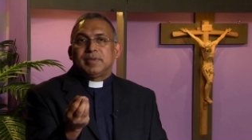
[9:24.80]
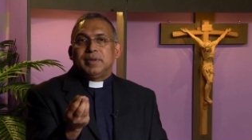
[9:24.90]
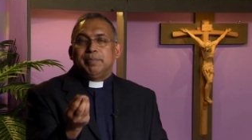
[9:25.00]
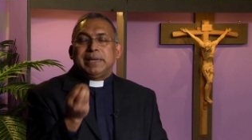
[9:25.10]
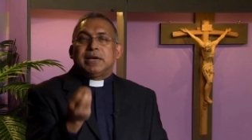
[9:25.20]

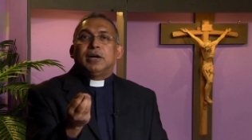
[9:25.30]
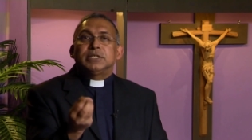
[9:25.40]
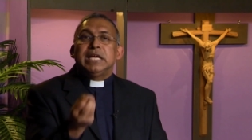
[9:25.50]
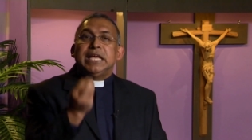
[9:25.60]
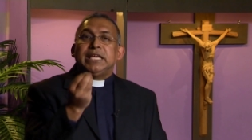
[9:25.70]
because
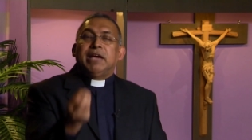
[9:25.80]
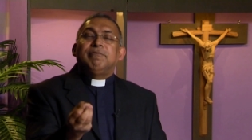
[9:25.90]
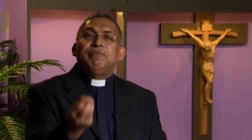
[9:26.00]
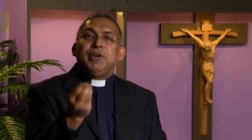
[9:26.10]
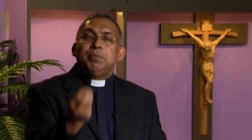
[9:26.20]

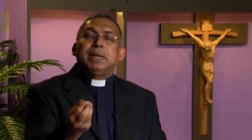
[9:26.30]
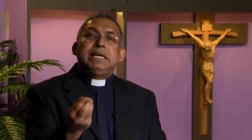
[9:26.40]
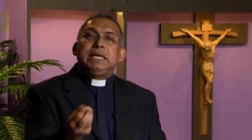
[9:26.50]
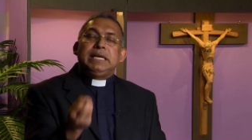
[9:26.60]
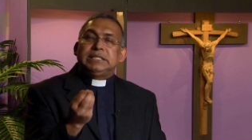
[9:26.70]

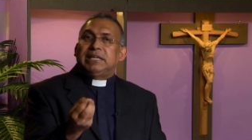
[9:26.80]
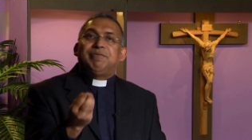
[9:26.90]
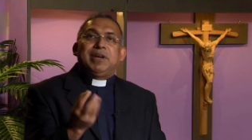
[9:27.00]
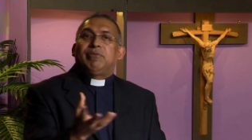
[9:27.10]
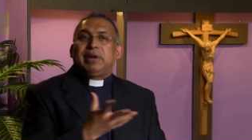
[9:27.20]
everybody is a
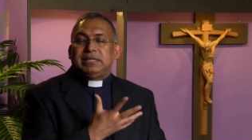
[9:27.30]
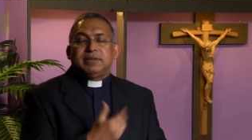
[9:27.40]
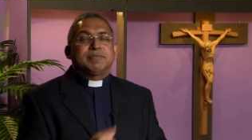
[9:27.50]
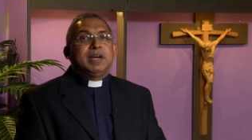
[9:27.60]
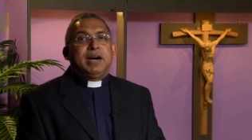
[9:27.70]
favorite
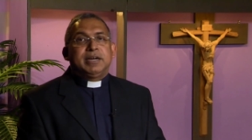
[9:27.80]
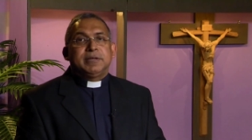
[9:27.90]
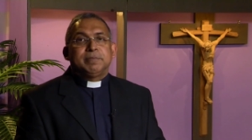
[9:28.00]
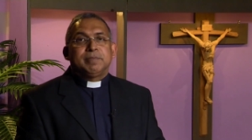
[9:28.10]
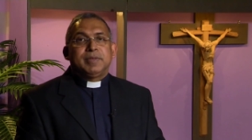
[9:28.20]
of God.
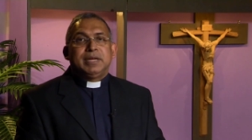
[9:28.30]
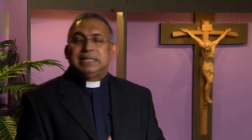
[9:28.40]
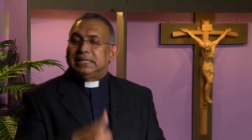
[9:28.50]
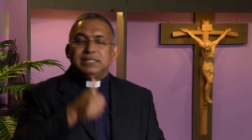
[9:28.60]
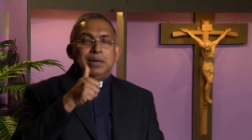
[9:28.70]

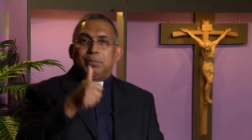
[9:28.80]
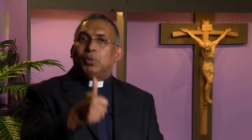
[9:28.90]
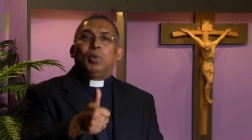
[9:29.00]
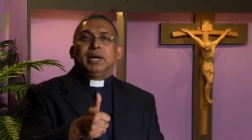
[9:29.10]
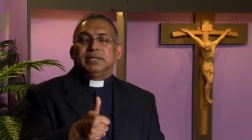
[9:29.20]
That's number
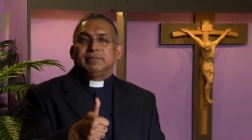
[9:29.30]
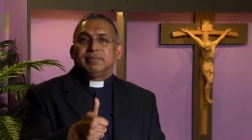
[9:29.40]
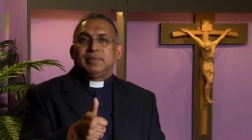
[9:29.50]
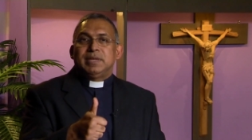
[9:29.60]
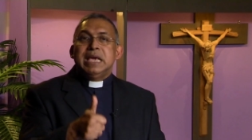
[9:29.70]
one.
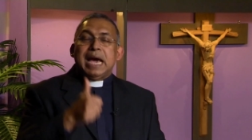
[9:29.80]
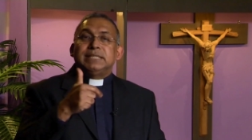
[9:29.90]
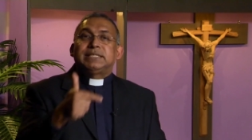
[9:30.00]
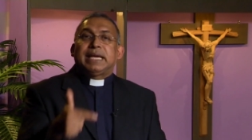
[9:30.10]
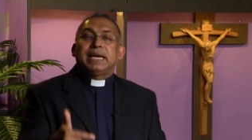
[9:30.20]
And
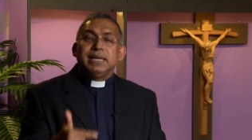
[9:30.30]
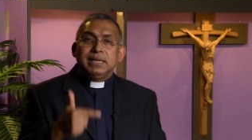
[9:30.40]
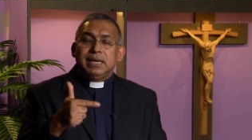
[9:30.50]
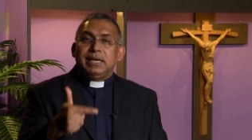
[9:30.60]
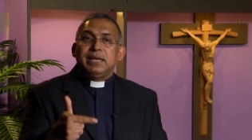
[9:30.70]

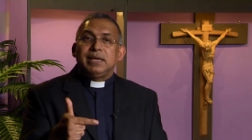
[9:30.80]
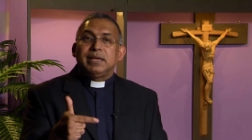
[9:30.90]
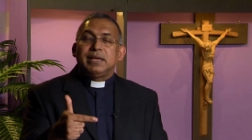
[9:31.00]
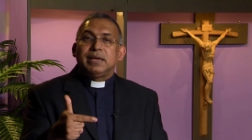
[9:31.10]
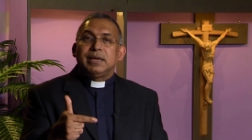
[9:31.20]
secondly,
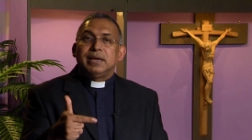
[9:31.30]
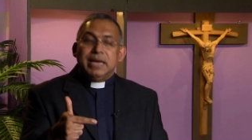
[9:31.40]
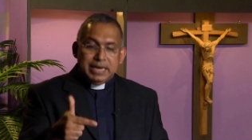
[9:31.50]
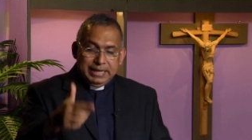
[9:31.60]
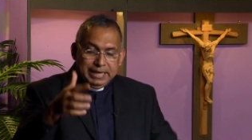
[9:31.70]

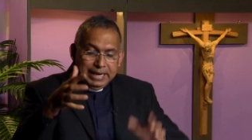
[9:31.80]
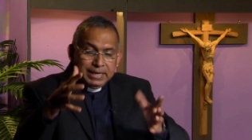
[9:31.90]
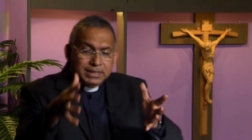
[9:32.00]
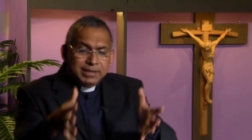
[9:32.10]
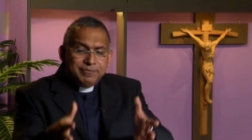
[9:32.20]

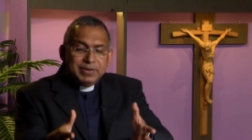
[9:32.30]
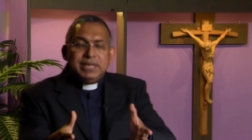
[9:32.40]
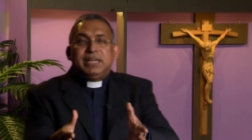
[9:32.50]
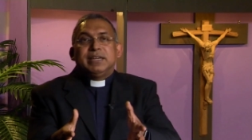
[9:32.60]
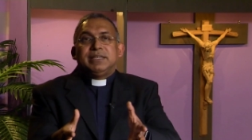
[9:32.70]
in the
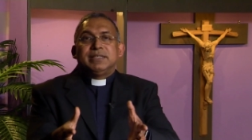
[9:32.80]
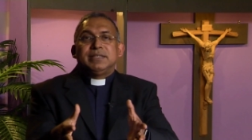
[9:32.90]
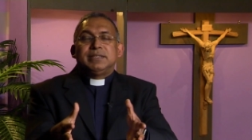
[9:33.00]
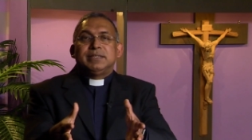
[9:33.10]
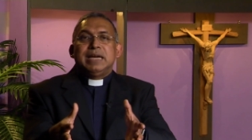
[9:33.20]
vineyard,
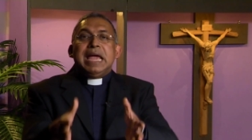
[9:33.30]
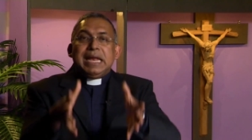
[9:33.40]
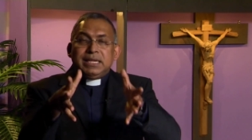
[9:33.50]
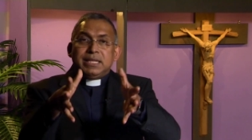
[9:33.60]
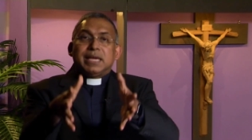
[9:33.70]

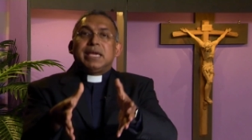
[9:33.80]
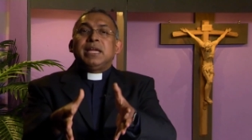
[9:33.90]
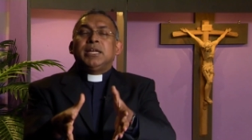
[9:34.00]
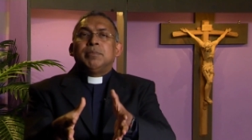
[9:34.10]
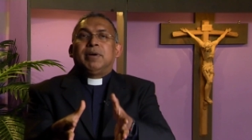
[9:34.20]
in the
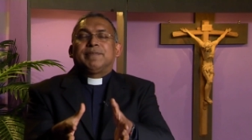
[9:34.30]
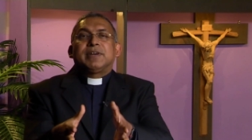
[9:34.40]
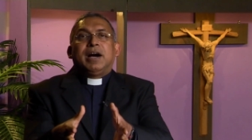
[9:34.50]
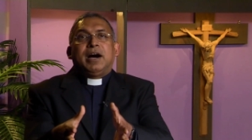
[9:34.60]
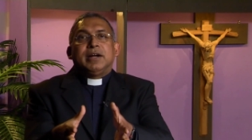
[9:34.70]
kingdom of
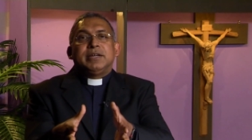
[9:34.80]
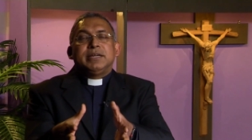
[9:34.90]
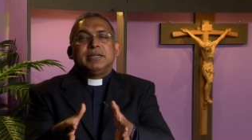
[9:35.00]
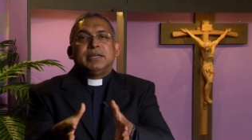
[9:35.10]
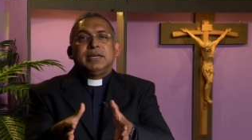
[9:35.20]
God,
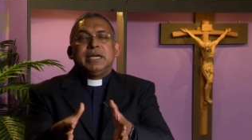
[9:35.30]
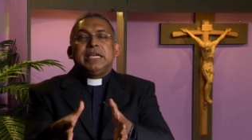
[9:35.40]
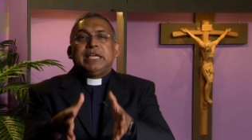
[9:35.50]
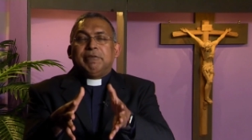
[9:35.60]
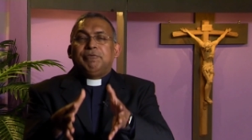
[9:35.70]

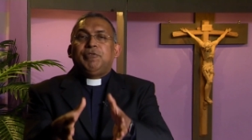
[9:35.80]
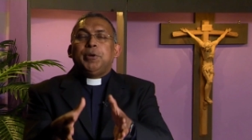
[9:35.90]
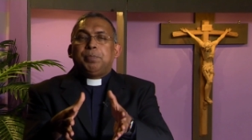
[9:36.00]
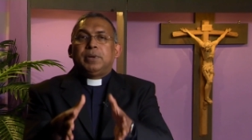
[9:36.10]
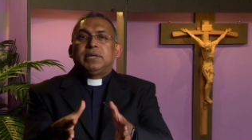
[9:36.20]
every
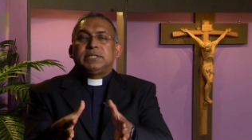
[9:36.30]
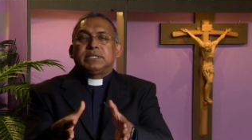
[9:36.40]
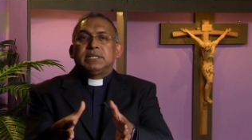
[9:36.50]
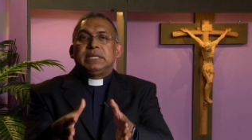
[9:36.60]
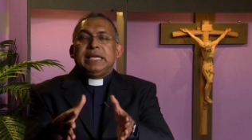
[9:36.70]

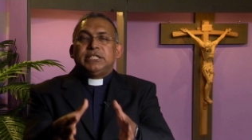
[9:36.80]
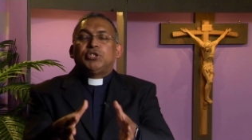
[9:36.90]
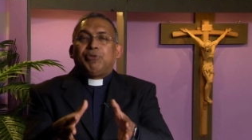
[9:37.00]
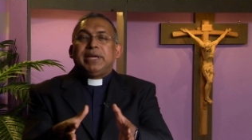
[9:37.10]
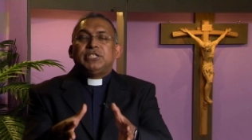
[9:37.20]
person is
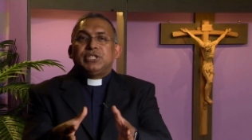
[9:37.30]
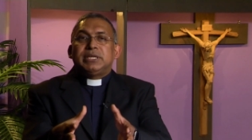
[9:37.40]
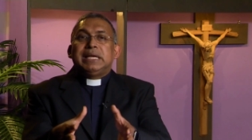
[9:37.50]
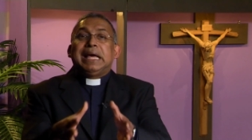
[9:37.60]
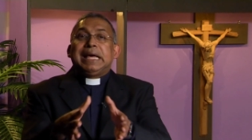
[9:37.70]

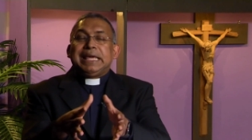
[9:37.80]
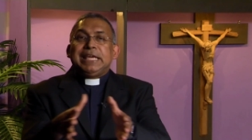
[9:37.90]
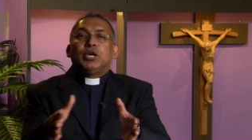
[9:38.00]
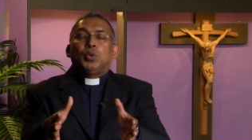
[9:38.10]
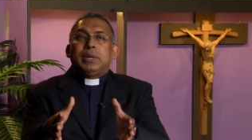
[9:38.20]
treated
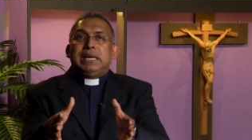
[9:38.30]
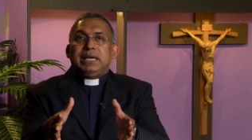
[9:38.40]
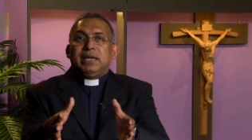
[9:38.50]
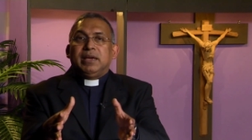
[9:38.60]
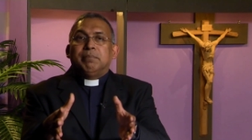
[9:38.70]

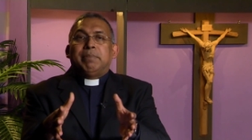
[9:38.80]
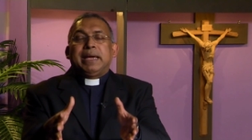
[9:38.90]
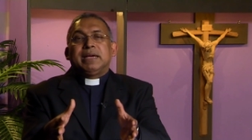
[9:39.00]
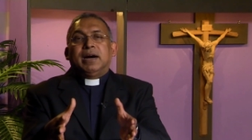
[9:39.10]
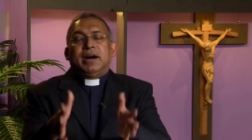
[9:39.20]
equally
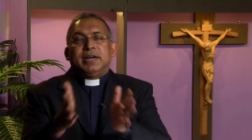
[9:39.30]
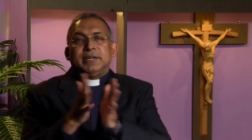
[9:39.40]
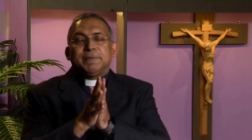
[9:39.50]
by God.